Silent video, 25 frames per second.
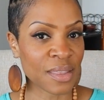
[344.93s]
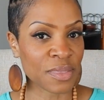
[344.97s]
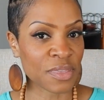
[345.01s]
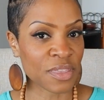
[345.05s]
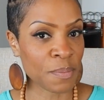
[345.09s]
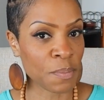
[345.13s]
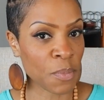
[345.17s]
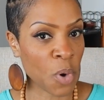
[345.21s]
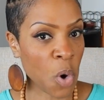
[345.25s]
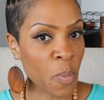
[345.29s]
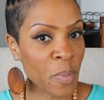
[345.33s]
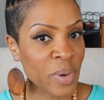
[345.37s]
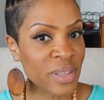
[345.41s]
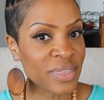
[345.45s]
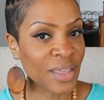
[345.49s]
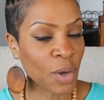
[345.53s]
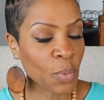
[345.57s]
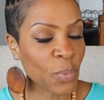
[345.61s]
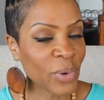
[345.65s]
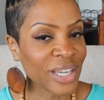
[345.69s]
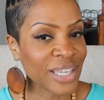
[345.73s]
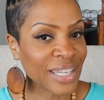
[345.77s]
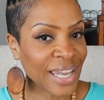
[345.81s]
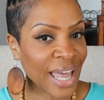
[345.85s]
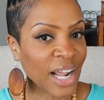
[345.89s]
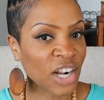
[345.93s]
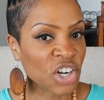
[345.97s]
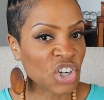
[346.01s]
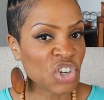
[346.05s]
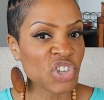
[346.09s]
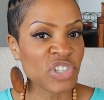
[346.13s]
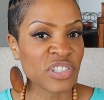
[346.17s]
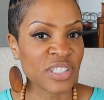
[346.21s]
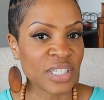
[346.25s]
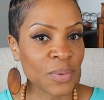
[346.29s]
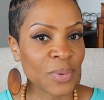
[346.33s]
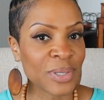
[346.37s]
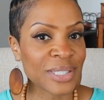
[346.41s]
the moment that we can actually
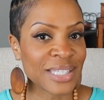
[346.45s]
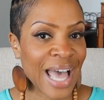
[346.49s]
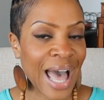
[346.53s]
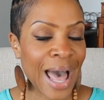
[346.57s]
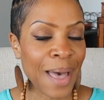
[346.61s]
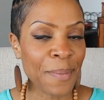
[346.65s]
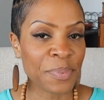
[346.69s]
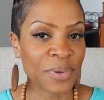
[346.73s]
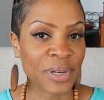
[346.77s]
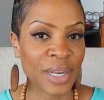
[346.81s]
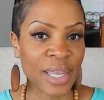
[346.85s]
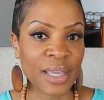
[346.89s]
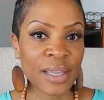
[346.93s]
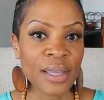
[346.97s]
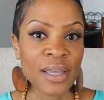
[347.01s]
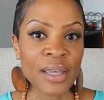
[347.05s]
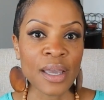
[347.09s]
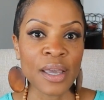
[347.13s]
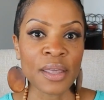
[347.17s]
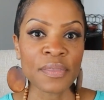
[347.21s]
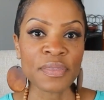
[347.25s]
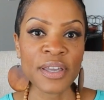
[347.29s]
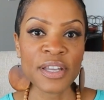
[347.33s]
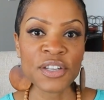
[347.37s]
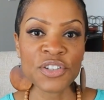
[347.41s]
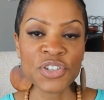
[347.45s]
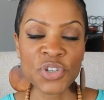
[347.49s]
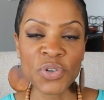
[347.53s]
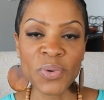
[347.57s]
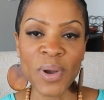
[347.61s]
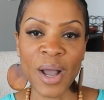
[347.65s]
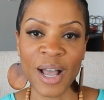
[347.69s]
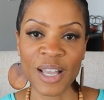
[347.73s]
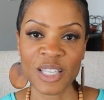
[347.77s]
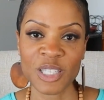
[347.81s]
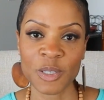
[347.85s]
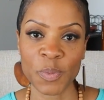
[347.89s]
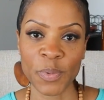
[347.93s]
see what's happening, they do
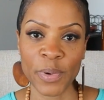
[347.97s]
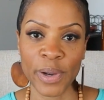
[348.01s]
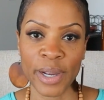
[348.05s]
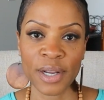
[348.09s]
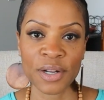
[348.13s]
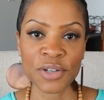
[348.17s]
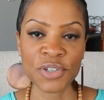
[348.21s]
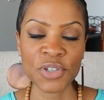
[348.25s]
aspirate.